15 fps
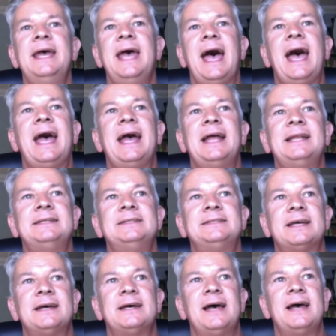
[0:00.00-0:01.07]
And
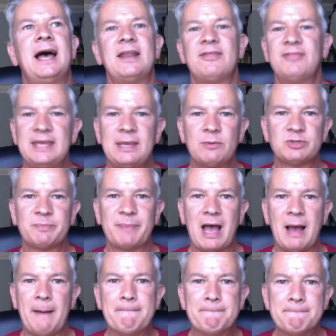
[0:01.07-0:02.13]
I think it was
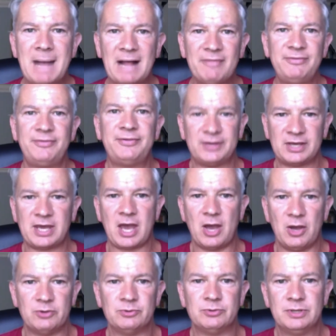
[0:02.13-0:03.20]
about a month
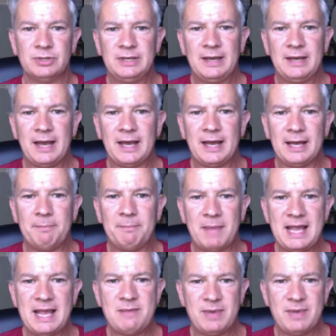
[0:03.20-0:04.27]
ago,
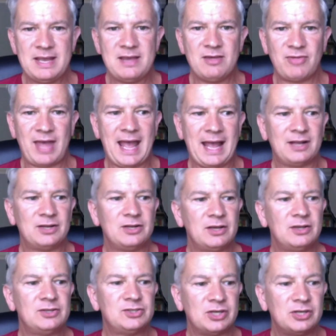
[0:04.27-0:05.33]
maybe, that
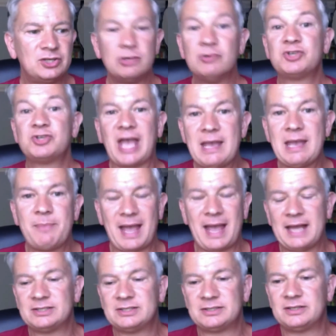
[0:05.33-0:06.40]
Youthscape
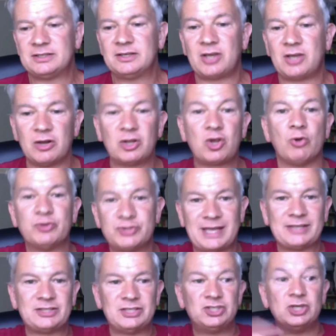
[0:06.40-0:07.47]
had kind of
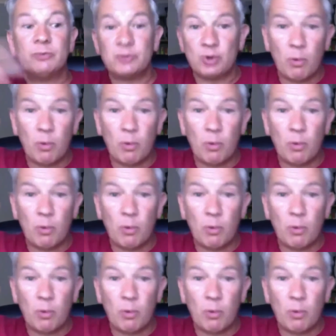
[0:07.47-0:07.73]
contacted you with your